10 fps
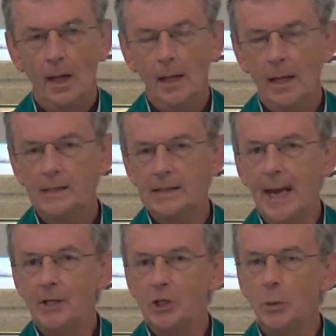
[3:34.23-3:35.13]
His
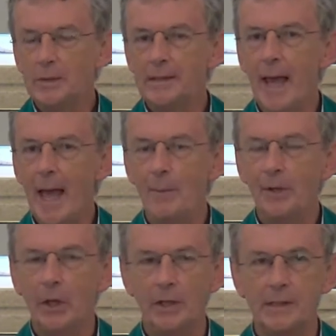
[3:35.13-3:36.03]
statue was there
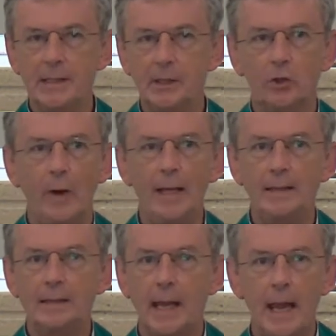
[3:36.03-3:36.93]
because he's a great
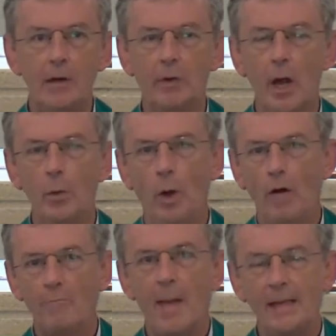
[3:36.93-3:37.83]
hero
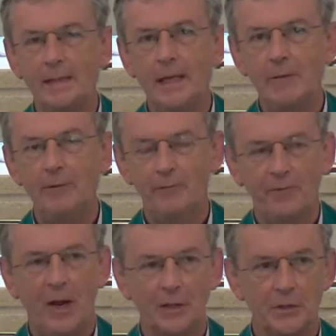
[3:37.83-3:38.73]
of medieval
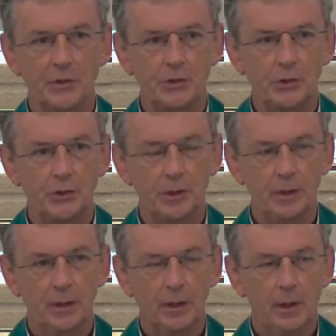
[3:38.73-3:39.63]
France,
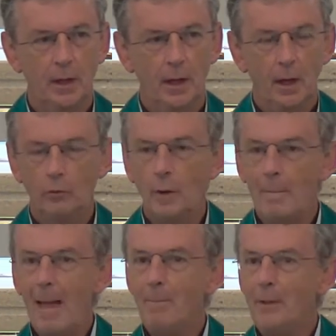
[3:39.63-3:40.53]

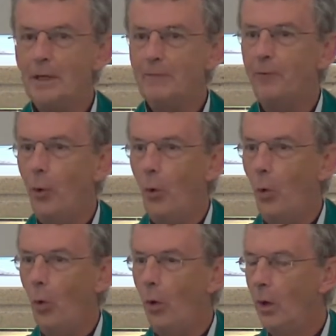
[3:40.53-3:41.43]
remembered
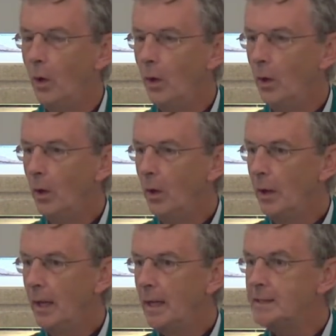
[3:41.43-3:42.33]
for
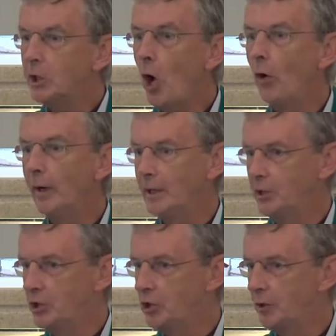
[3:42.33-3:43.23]
his
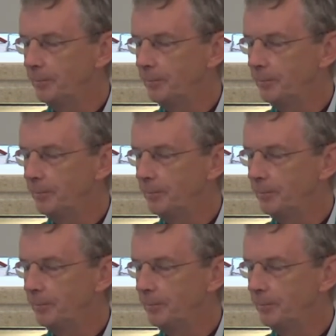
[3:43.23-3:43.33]
courage.